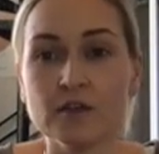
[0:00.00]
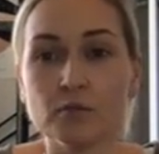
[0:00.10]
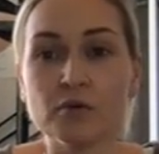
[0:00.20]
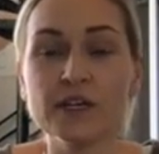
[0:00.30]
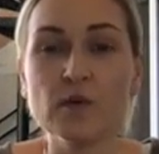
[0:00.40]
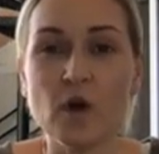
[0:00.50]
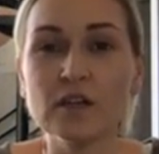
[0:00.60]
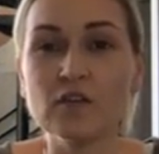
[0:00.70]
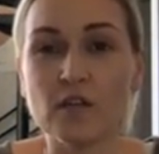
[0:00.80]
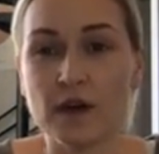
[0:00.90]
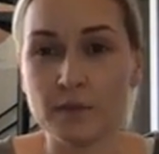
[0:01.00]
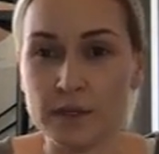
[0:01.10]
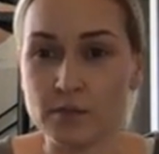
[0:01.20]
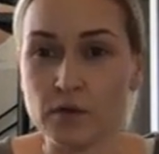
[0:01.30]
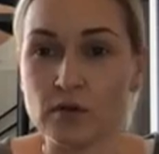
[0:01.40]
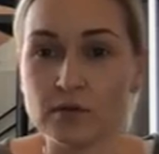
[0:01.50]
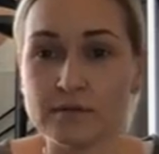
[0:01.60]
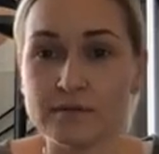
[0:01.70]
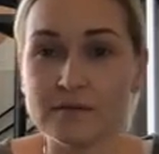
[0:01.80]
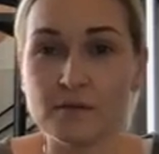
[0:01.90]
pre-qualify people.
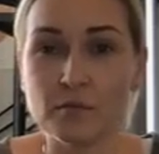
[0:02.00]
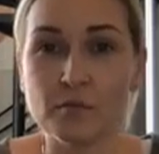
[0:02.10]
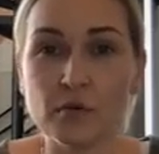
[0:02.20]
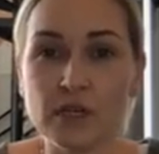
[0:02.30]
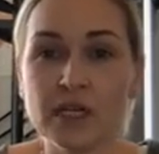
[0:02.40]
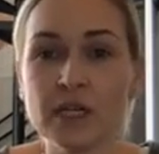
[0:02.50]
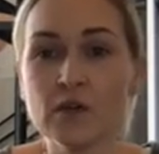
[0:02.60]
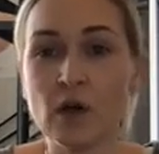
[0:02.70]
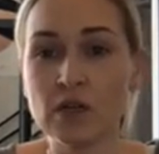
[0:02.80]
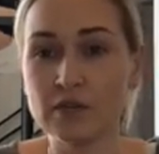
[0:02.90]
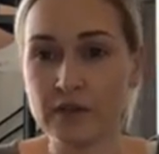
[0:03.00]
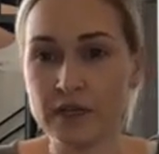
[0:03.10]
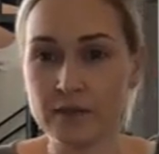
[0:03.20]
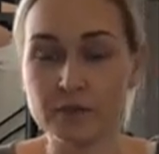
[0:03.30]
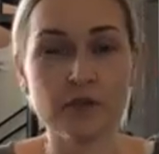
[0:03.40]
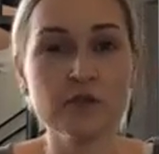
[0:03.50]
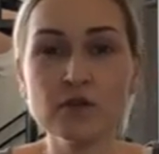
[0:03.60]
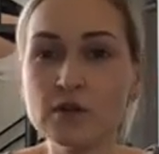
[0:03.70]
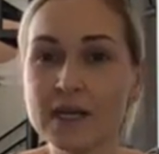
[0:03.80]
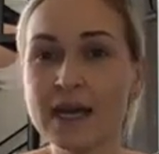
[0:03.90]
Pre-qualify them. You
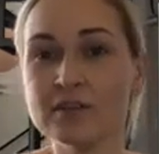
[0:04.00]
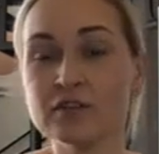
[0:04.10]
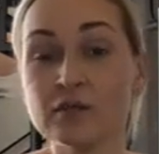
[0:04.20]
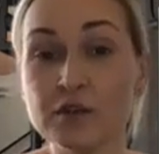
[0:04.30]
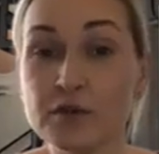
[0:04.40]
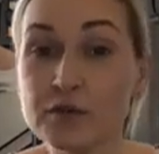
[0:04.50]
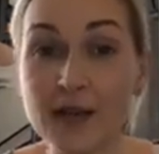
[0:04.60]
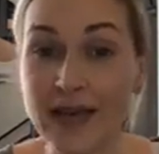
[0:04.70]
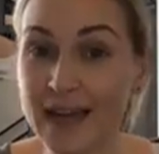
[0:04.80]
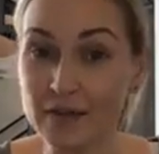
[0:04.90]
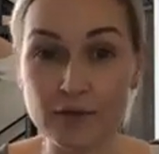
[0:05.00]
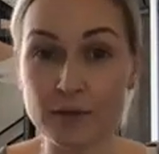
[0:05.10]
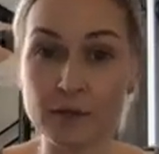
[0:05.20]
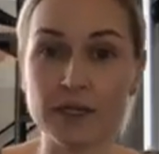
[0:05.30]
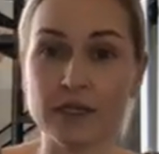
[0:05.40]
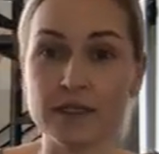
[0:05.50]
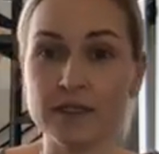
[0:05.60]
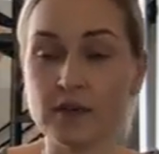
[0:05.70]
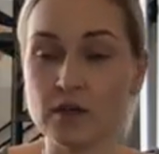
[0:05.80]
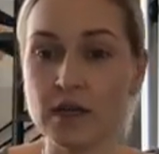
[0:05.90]
don't have to recruit
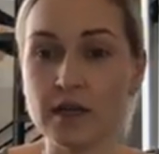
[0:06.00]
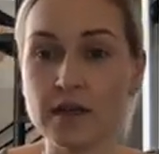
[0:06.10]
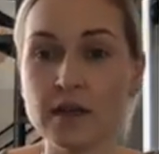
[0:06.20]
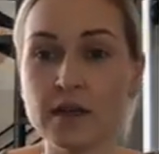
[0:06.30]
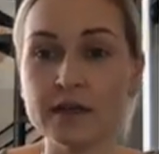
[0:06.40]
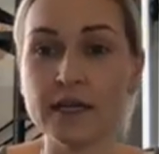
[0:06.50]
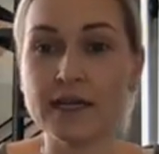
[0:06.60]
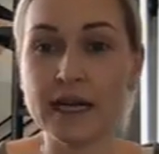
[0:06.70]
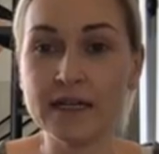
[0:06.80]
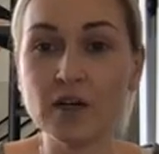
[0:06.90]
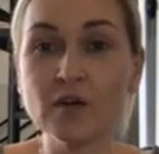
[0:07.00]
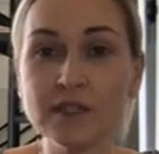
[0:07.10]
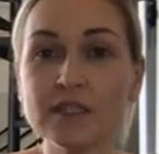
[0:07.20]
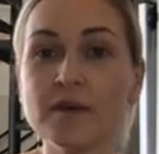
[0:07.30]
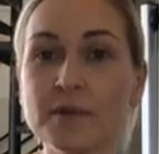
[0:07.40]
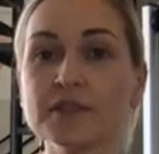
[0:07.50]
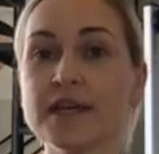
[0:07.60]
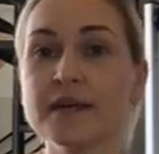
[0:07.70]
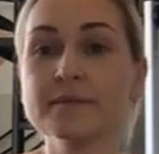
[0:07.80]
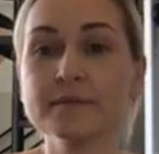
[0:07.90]
everybody, okay? Like, I know it's a numbers
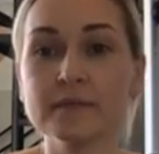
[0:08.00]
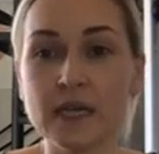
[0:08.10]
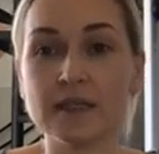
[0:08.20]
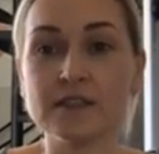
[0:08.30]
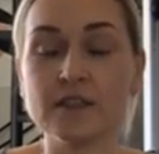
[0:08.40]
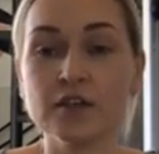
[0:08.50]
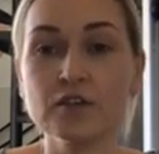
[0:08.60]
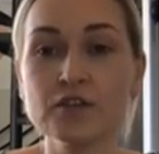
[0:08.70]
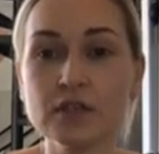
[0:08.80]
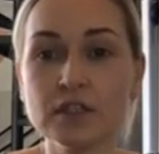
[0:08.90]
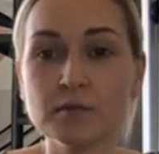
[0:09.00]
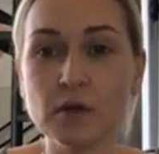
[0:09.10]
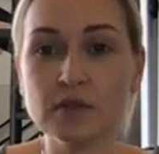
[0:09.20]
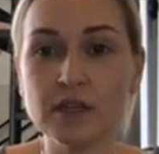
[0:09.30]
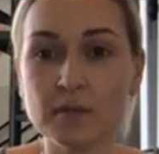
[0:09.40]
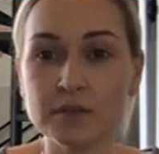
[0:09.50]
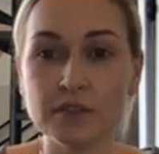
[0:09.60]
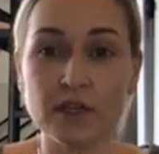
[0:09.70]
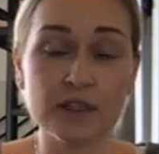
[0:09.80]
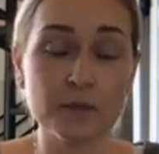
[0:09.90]
game. Yes, you should expose the
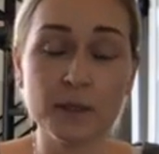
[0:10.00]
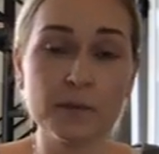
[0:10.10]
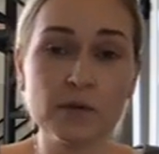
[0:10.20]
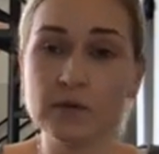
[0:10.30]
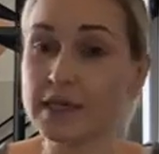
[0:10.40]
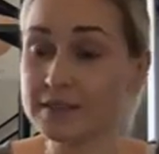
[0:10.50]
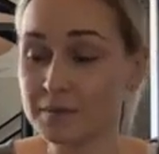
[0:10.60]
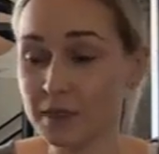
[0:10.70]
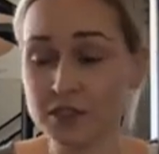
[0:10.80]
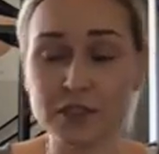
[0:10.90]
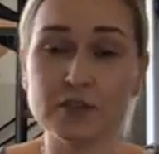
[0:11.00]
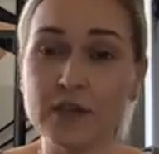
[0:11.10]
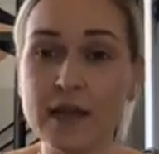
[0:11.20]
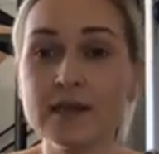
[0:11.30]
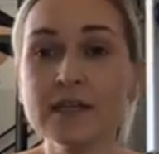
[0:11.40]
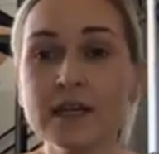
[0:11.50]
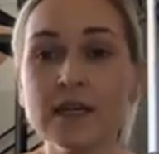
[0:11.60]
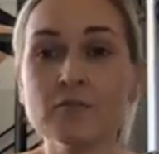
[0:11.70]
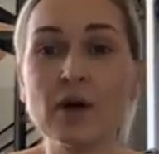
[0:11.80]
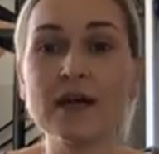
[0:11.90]
opportunity to people as much as you can,
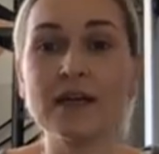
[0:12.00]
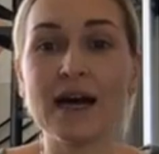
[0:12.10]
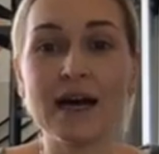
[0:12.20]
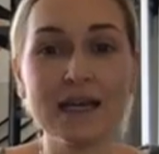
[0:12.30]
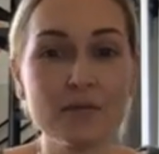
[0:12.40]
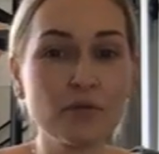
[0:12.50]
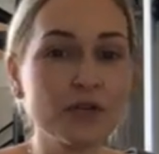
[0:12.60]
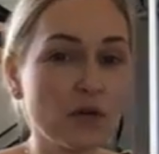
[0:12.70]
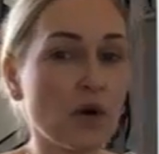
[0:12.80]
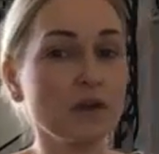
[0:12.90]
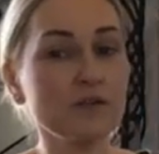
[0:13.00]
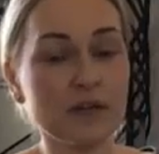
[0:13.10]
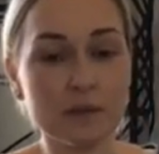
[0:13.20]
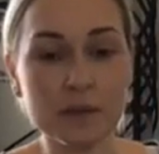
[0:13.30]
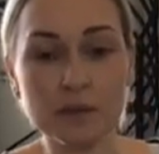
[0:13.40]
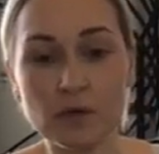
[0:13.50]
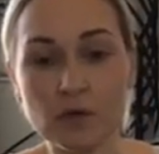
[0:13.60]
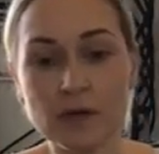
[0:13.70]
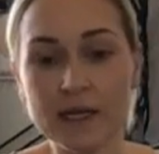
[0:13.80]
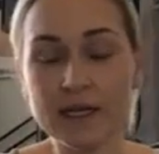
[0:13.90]
but I pre-qualify
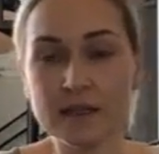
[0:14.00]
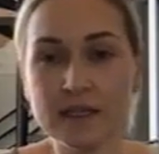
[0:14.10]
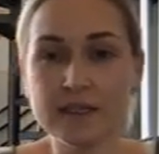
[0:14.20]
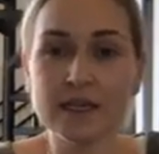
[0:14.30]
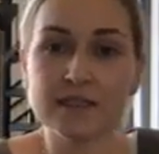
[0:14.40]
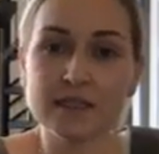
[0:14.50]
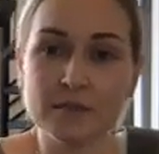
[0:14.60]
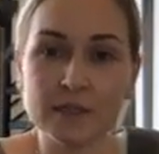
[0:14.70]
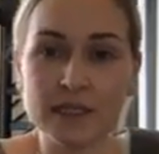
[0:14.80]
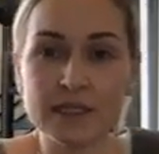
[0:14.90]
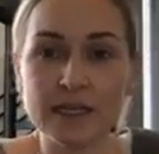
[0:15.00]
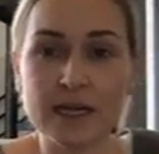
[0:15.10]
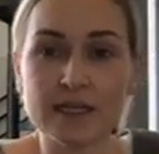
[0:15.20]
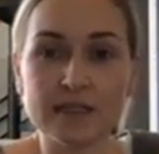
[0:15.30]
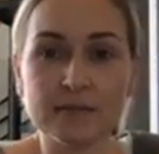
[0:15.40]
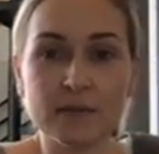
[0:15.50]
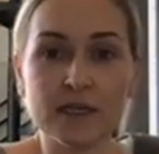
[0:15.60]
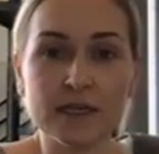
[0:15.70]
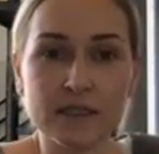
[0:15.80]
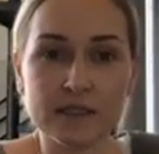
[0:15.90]
people, and I think that's something that
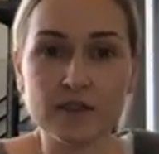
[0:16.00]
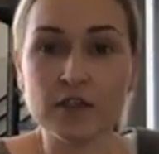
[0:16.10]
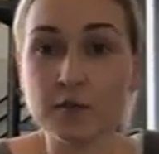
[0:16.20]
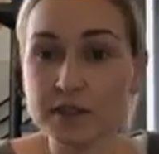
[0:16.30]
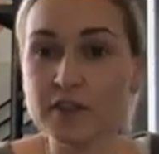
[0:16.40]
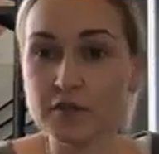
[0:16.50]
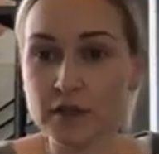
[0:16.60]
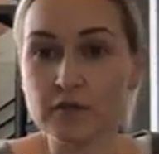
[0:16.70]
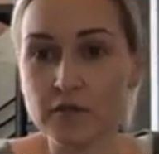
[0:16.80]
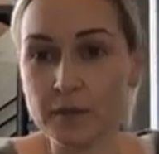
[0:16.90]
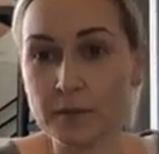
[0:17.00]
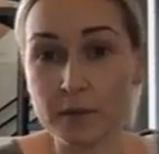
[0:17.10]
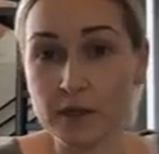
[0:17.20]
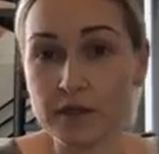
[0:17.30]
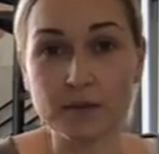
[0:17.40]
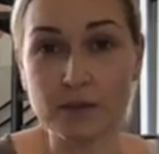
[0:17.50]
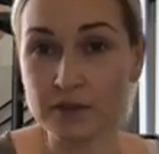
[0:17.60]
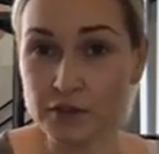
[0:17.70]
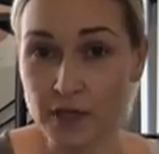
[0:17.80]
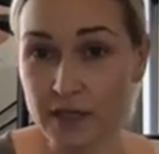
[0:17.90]
is a little bit different from maybe some
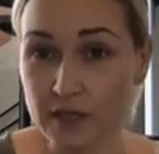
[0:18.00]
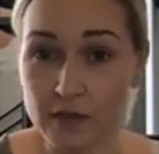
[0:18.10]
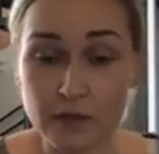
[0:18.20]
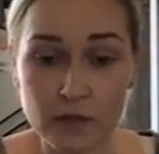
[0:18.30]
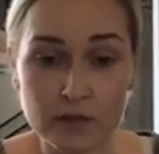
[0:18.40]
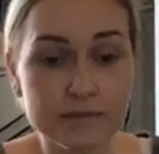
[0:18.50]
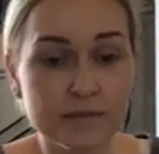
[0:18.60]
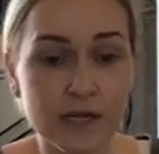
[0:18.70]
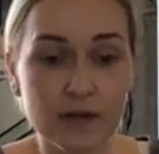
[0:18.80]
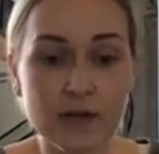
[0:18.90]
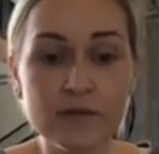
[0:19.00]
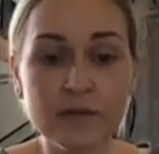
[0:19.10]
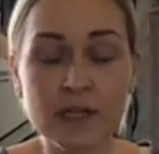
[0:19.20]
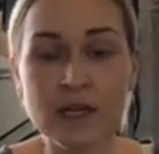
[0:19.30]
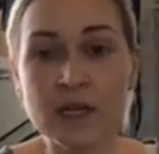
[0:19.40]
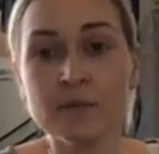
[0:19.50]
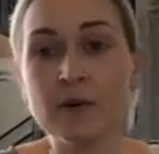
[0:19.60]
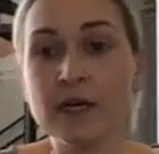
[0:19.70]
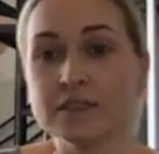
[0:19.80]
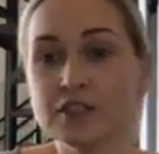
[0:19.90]
other training that you've heard. I don't know.
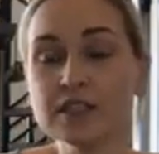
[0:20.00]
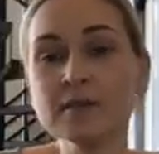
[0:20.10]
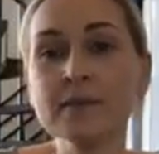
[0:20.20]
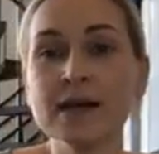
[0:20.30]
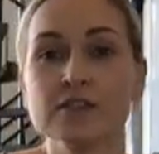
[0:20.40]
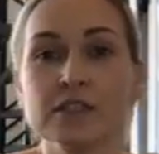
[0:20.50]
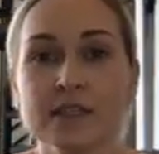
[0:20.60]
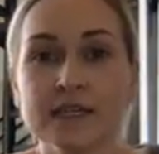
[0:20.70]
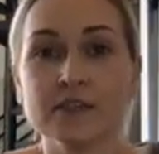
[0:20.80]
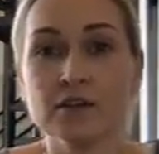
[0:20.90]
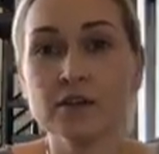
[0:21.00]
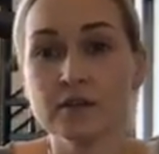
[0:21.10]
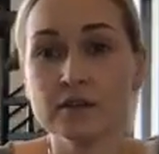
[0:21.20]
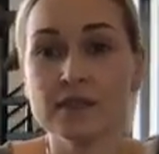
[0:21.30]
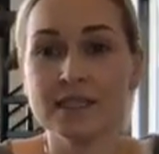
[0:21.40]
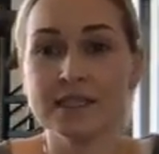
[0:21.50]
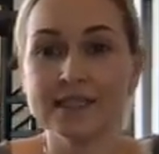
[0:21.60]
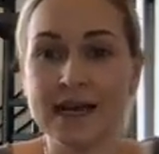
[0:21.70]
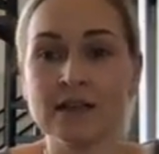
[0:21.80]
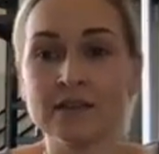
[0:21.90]
But just imagine that you're the
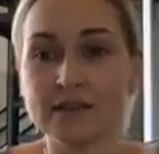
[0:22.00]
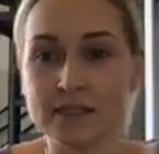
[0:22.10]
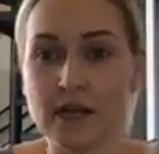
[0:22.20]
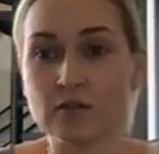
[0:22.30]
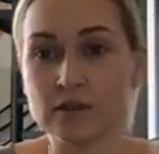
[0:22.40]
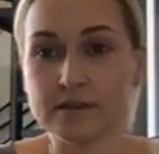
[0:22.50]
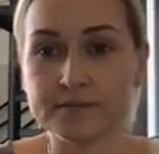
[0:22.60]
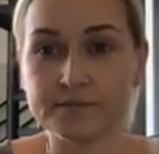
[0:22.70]
talent scout.